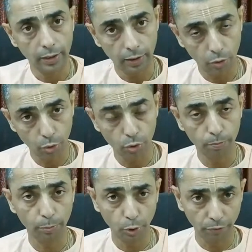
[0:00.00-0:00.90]
to
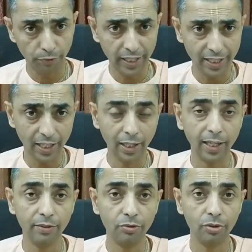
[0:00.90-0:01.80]
purify our
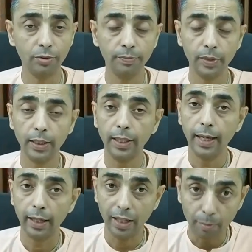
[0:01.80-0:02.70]
lives,
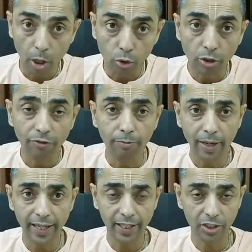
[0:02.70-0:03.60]
come out of
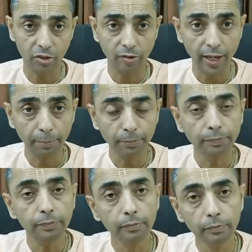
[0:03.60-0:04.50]
Maya's trap,
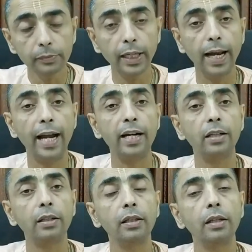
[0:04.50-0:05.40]
and
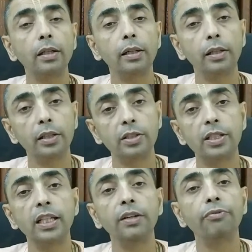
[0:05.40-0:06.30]

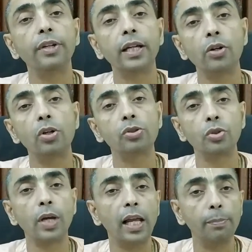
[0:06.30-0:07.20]
see if we can also
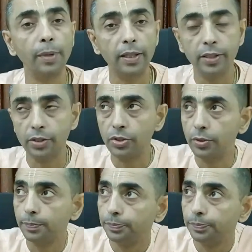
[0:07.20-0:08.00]
help others.